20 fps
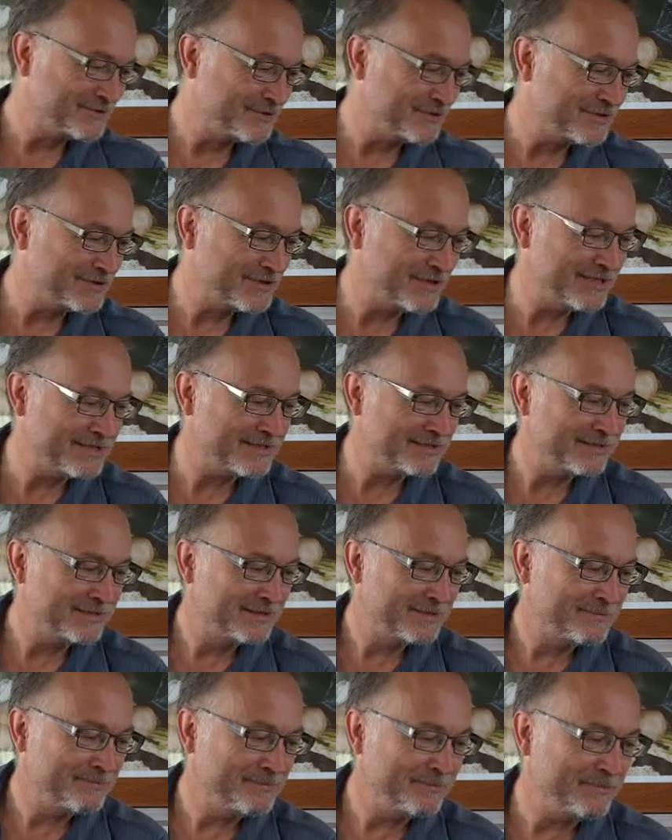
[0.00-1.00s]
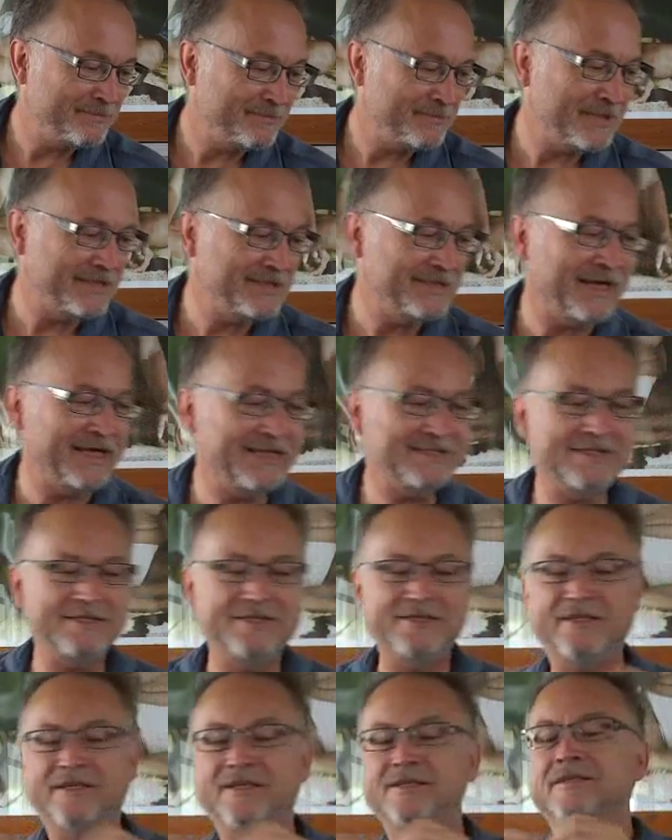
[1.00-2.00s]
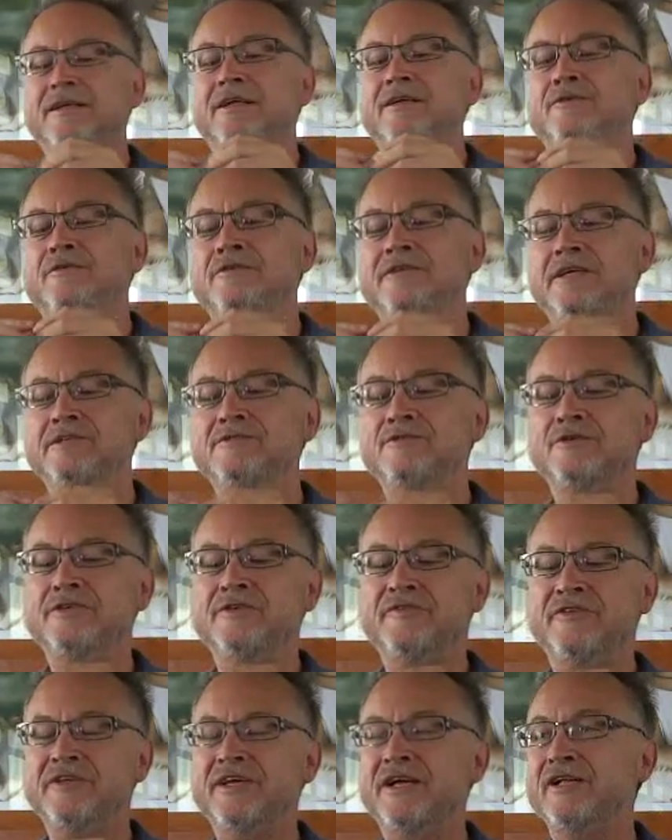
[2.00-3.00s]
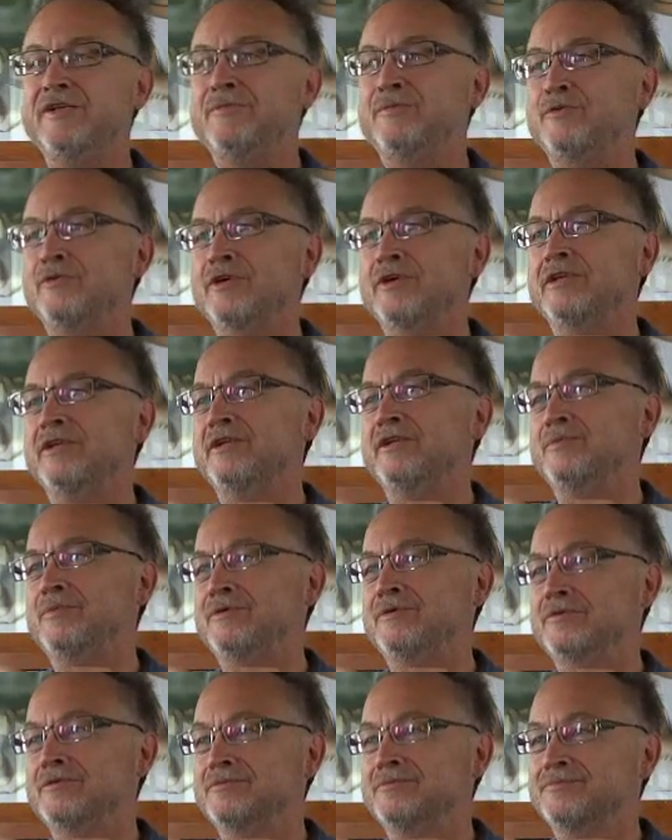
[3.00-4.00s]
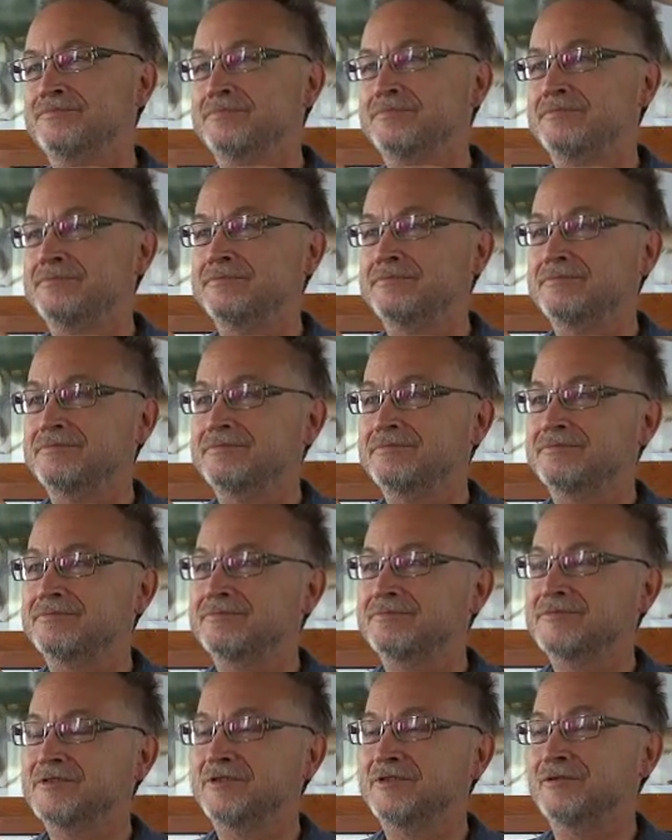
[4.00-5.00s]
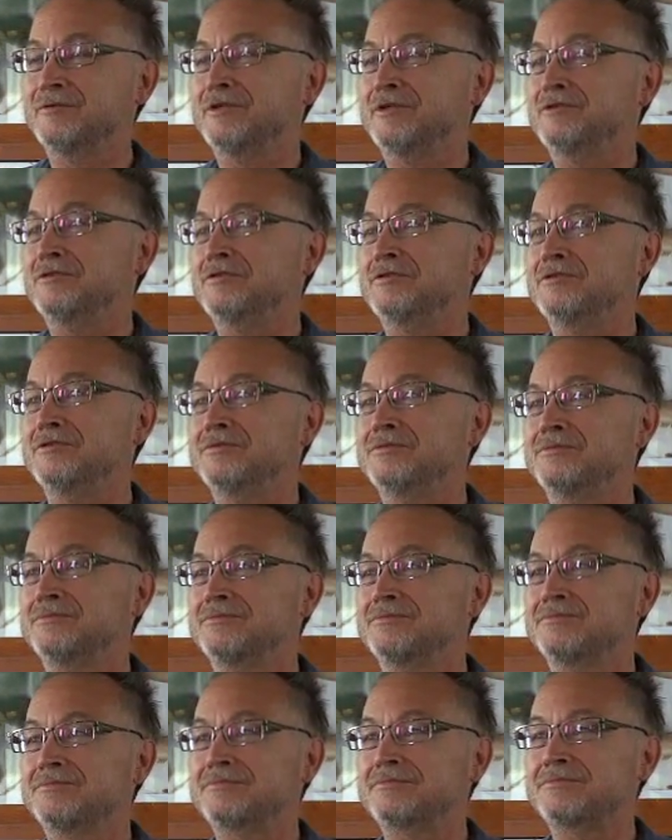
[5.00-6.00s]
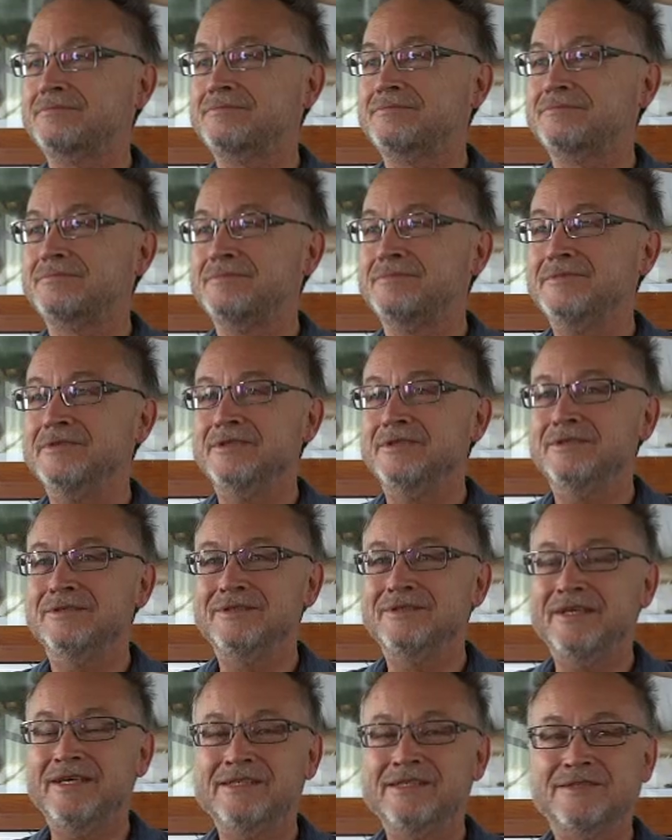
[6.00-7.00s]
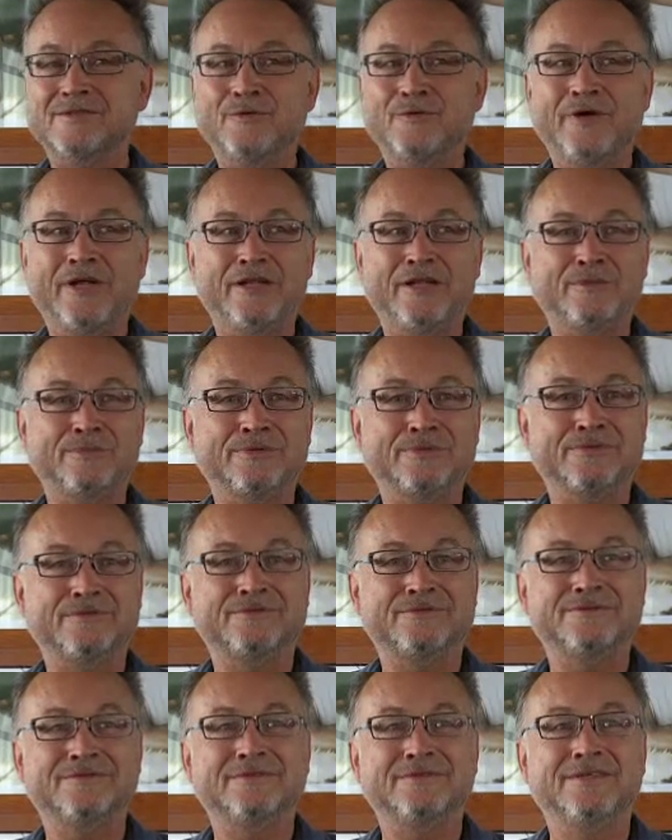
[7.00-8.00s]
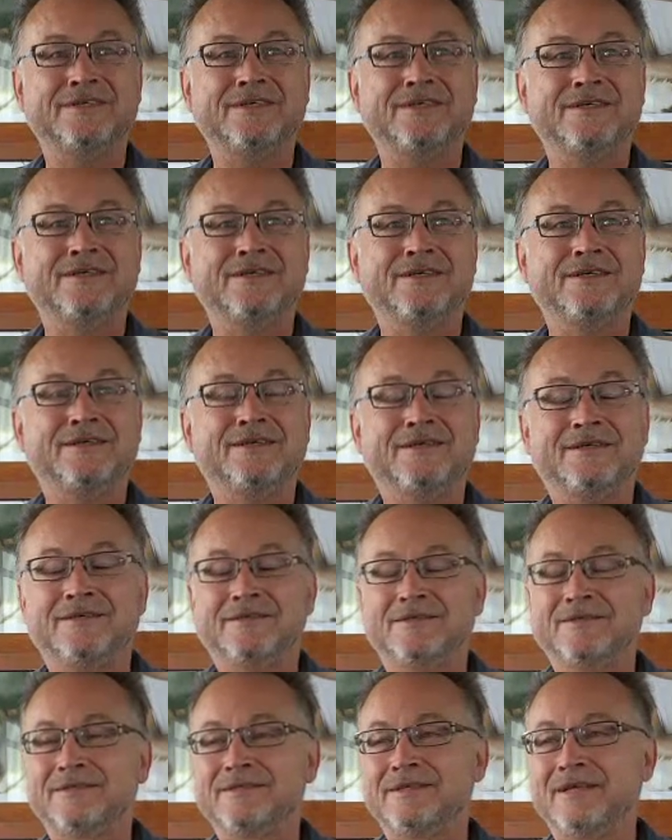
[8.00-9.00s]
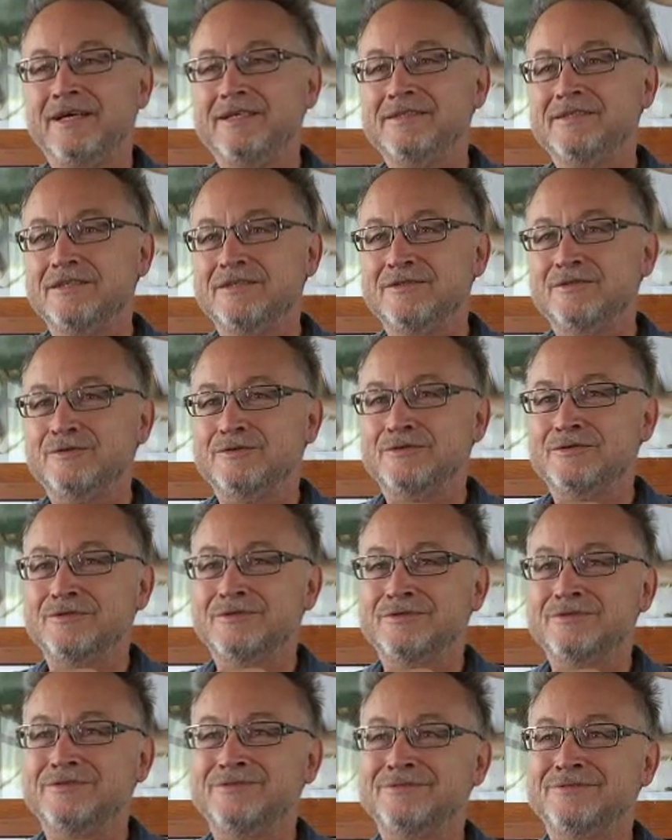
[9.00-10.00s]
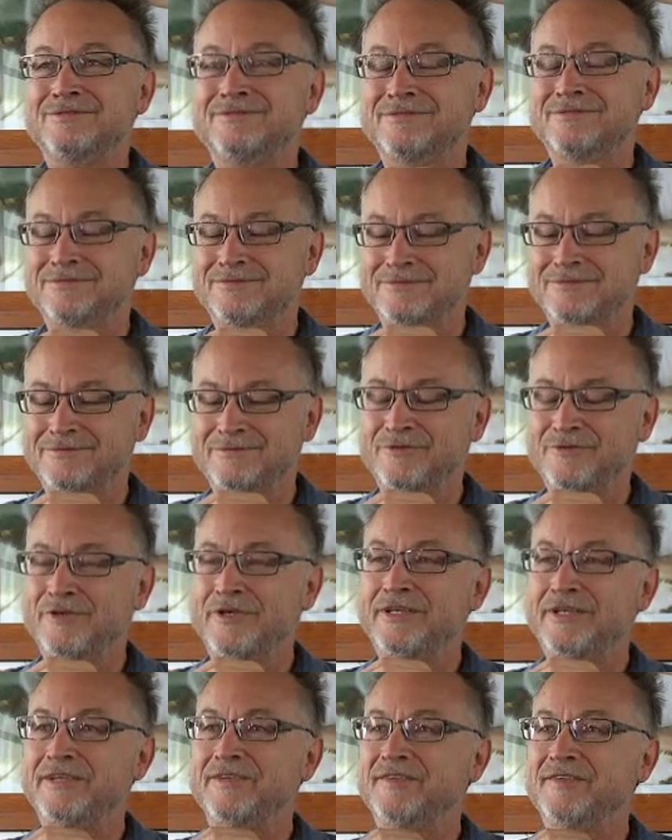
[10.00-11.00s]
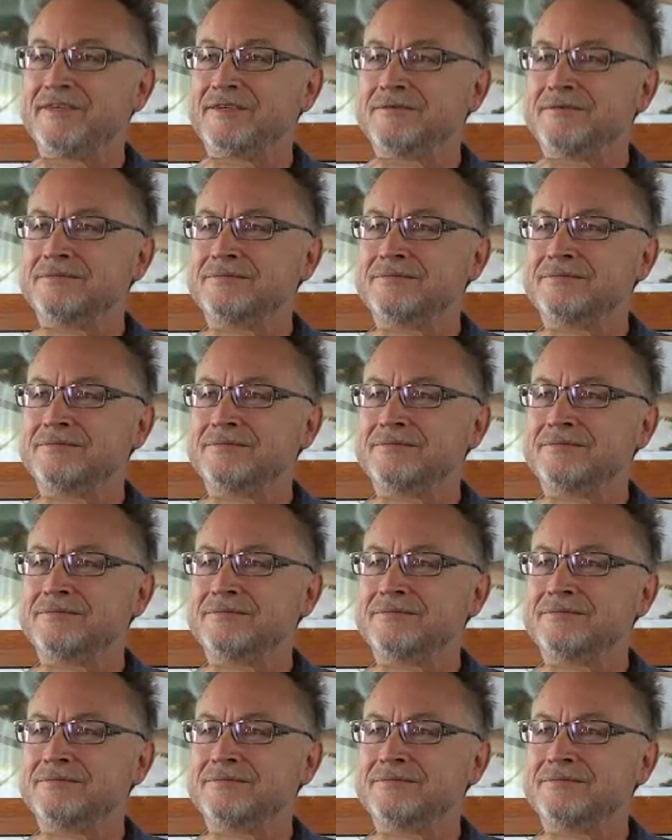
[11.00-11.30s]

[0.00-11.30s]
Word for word: Processed. I sit here and tell you there's not even a help who can help you. So what to do? There's no help, neither to for anything.